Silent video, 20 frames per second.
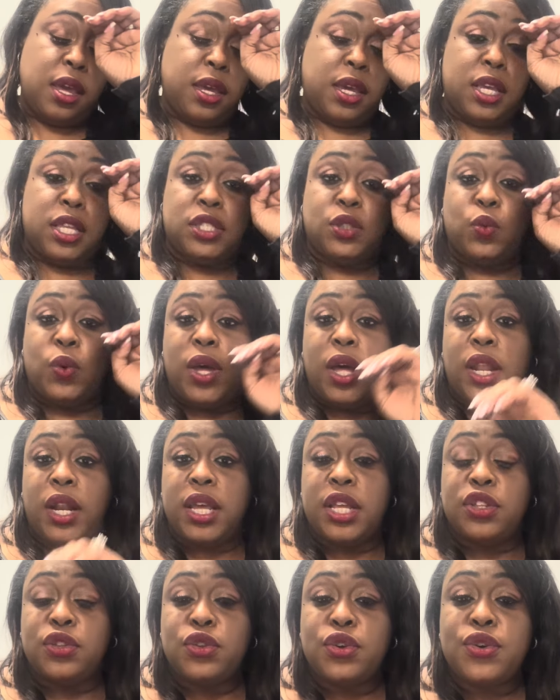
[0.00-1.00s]
as well
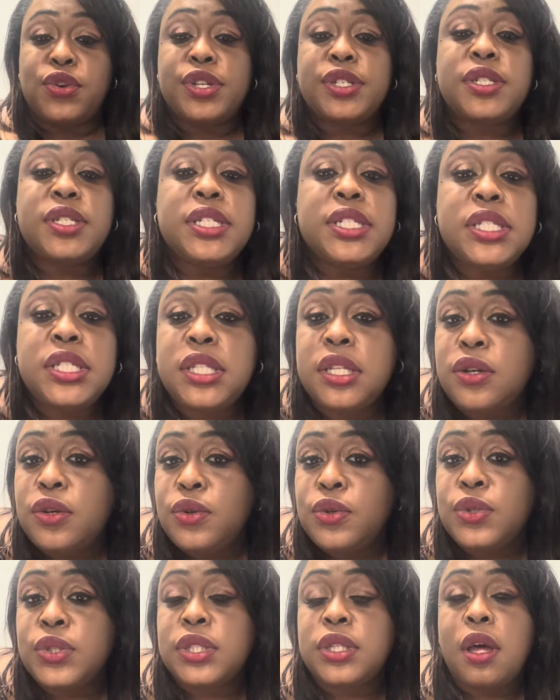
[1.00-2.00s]
as nourishing
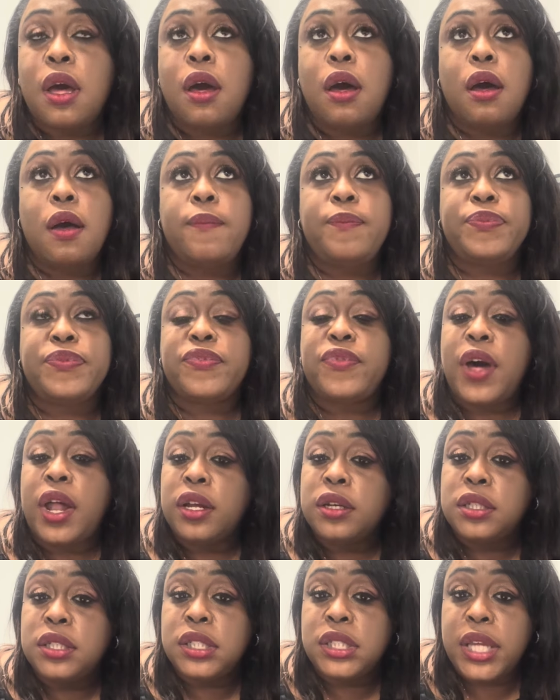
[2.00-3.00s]
those
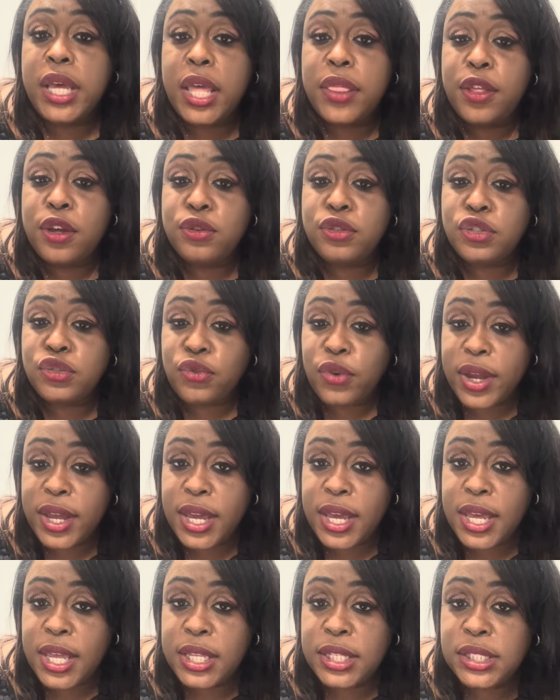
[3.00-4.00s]
follicles and those
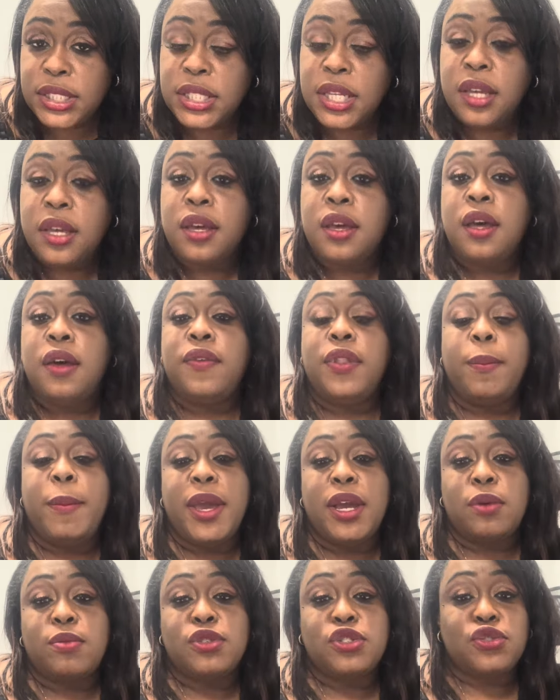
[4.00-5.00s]
strands, make
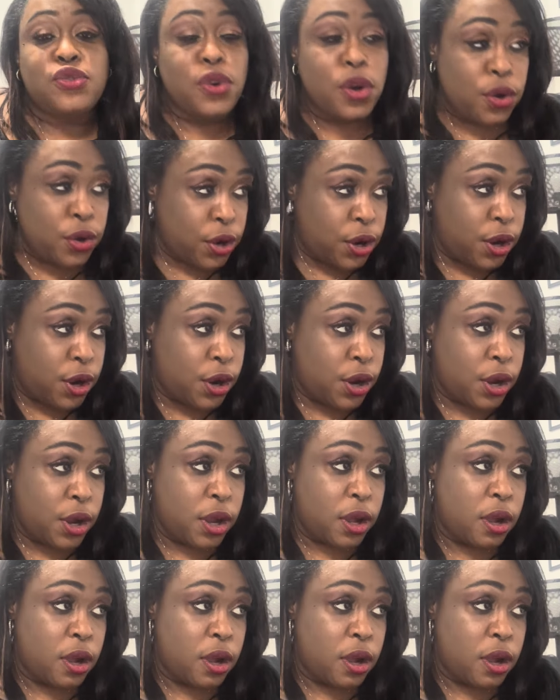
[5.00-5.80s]
them stronger.